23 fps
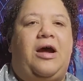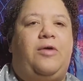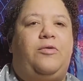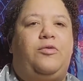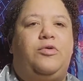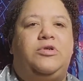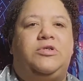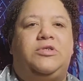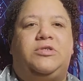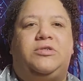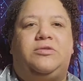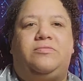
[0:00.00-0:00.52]

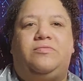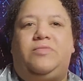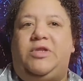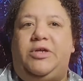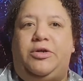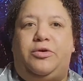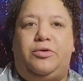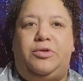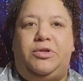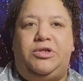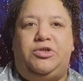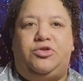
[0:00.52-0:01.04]
was
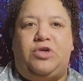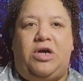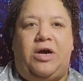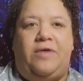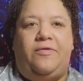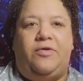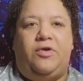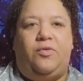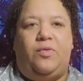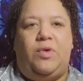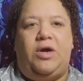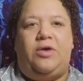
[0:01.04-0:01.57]
literally
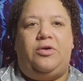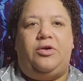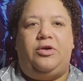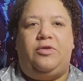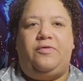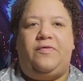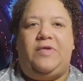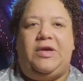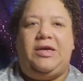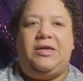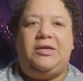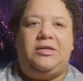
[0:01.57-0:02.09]
driving around in a
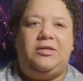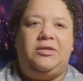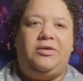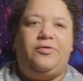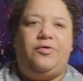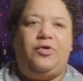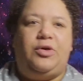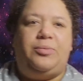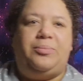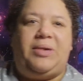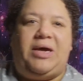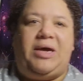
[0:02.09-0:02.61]
van
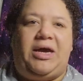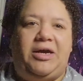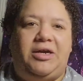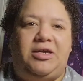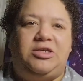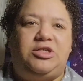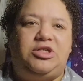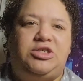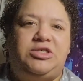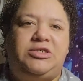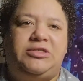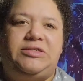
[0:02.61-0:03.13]
delivering
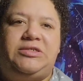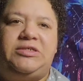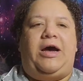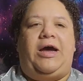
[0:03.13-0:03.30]
packages.